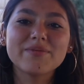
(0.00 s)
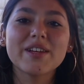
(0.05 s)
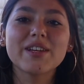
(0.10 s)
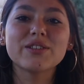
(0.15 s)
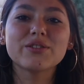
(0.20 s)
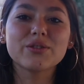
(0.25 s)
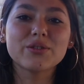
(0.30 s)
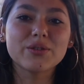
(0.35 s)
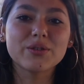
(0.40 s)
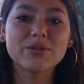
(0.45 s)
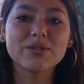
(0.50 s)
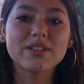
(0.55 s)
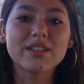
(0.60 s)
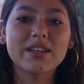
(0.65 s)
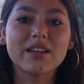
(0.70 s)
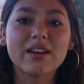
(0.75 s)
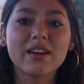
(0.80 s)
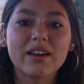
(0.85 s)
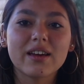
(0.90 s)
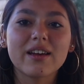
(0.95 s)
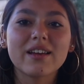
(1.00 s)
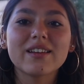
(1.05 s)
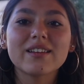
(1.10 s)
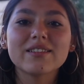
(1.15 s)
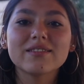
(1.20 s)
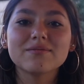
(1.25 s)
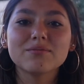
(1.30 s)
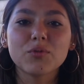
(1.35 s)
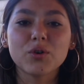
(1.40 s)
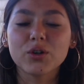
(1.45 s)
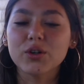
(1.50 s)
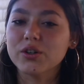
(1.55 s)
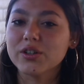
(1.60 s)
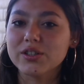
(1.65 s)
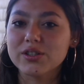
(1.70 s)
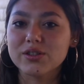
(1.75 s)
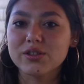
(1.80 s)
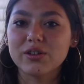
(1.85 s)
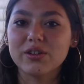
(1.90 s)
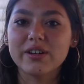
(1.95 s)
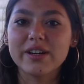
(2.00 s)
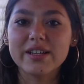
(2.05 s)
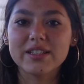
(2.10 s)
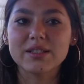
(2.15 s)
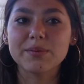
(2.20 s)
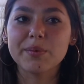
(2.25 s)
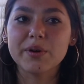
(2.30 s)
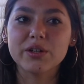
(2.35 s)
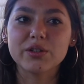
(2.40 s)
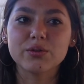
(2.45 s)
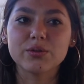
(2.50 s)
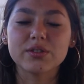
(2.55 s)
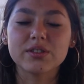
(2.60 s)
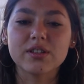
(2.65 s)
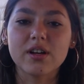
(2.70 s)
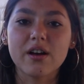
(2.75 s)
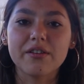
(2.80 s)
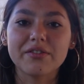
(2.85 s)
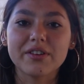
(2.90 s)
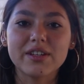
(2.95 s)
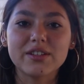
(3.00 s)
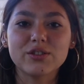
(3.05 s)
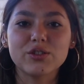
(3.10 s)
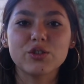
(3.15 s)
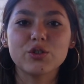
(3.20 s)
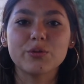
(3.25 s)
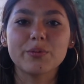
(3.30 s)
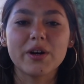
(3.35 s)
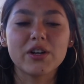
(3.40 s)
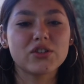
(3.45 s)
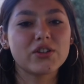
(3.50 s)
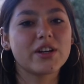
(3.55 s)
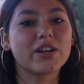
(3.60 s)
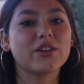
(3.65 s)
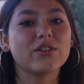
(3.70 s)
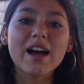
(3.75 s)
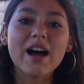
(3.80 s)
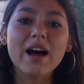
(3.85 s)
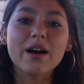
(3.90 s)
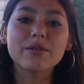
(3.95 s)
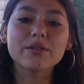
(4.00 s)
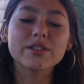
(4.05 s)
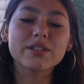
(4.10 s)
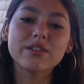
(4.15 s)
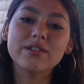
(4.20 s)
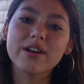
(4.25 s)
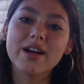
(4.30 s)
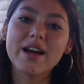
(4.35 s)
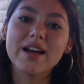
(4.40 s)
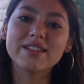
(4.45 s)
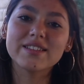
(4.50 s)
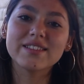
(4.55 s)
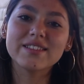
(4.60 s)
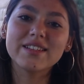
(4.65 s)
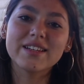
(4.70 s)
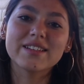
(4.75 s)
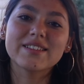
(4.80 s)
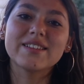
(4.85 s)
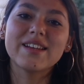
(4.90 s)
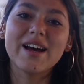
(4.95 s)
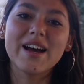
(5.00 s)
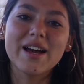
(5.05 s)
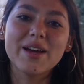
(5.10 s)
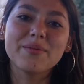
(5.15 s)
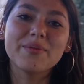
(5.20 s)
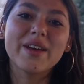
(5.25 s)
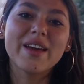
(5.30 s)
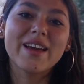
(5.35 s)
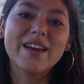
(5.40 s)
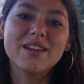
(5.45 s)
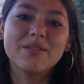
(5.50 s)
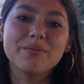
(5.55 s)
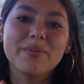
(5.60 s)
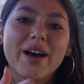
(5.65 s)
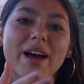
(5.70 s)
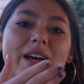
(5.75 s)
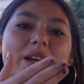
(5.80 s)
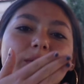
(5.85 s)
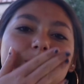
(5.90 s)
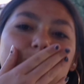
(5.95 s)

introducing more crystal and spiritual stuff into my channel. I will see you guys next time, and bye.